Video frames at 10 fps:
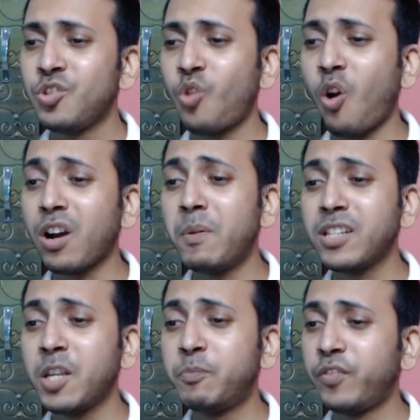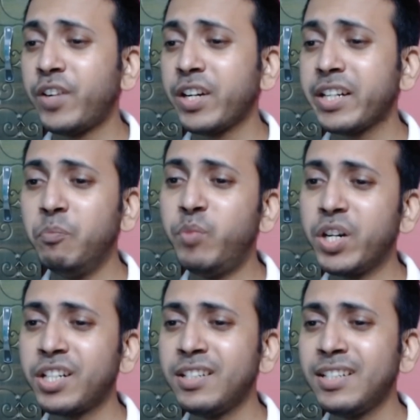Talk about the perfect
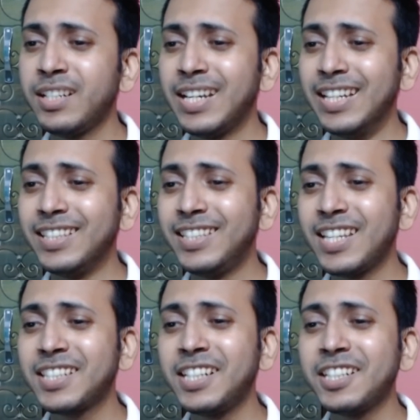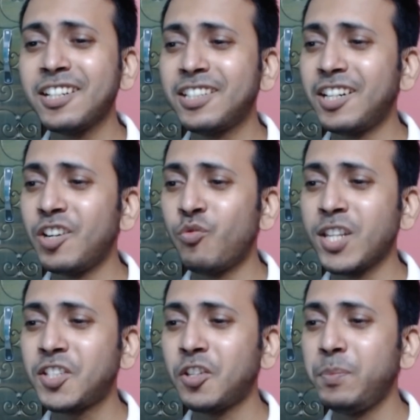impression. This little girl
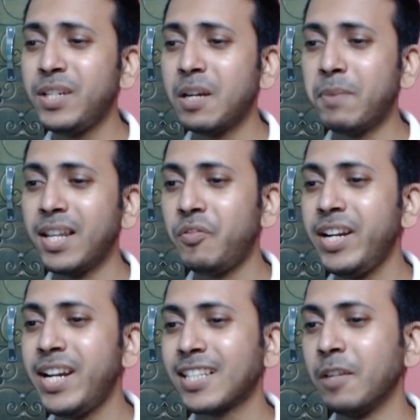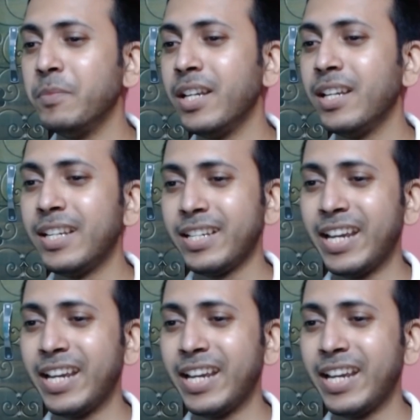wants to be a ballerina someday.